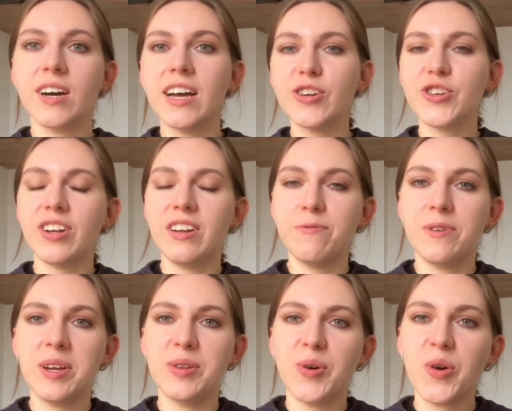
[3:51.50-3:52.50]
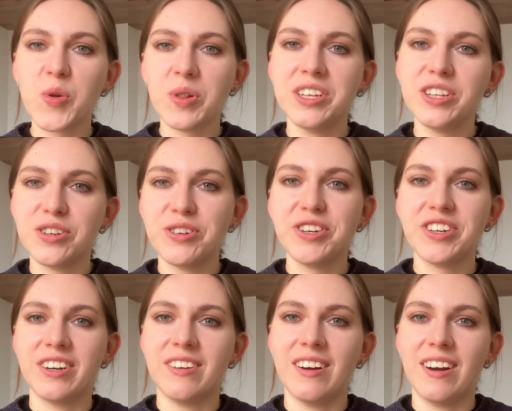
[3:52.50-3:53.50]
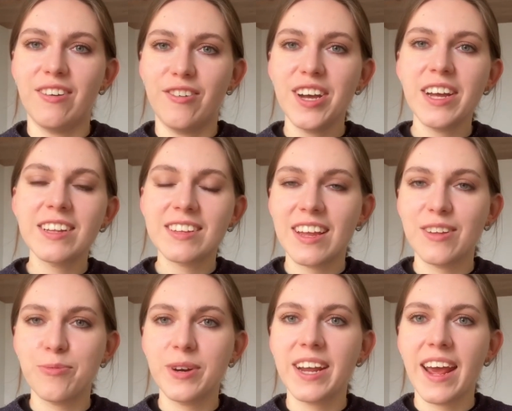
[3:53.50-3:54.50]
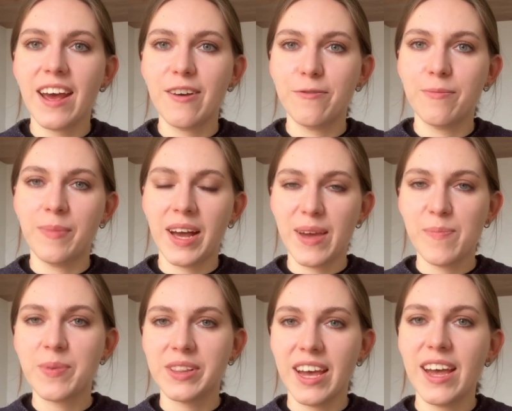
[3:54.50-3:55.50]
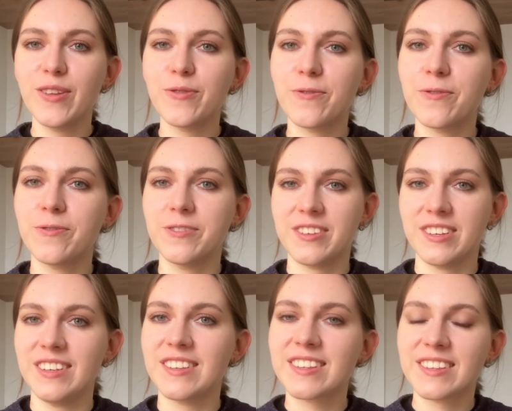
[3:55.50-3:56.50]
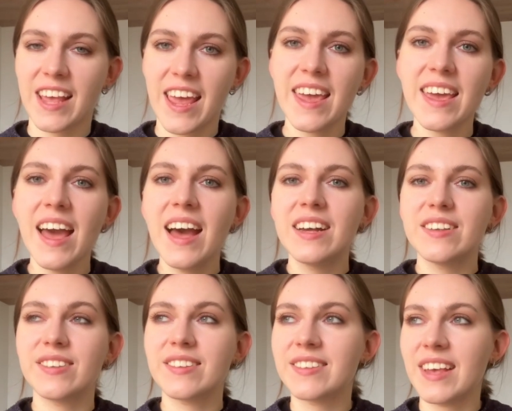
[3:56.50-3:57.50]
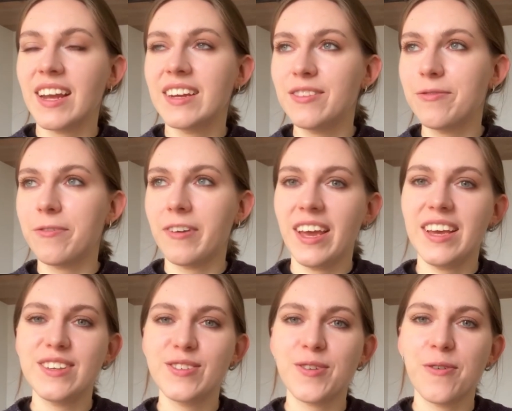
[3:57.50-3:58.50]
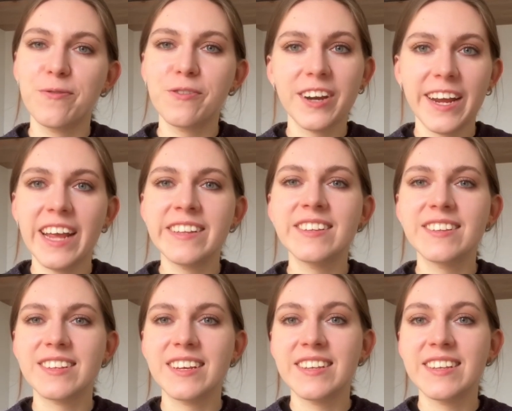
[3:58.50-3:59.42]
actually when all literature are read and when I have my plan of the essay, the second phase of creating the